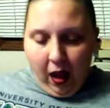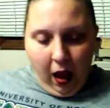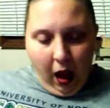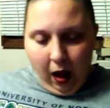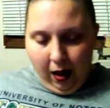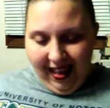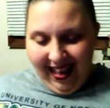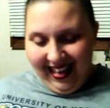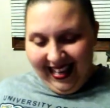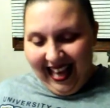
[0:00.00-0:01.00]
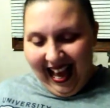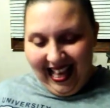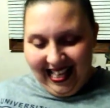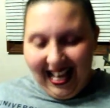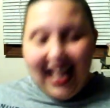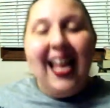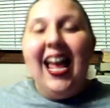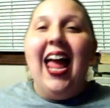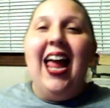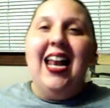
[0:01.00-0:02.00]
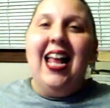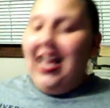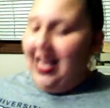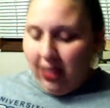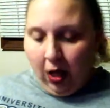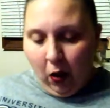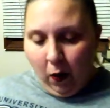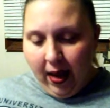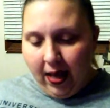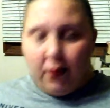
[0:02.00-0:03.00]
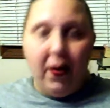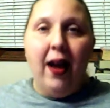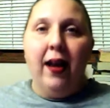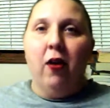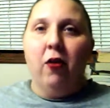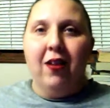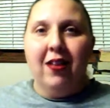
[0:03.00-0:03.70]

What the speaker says: Guys, and as always, your